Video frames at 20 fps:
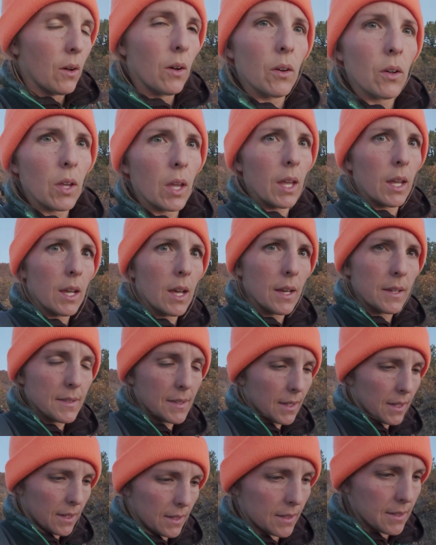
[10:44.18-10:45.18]
Okay
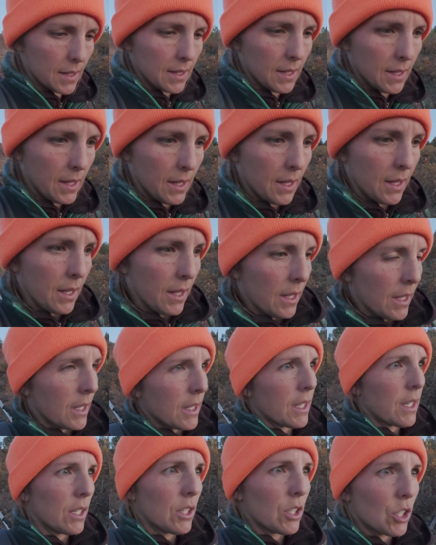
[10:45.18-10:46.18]
guys, it is
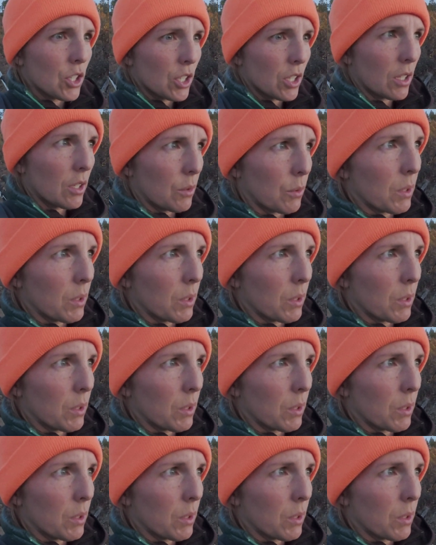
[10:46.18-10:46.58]
getting chilly.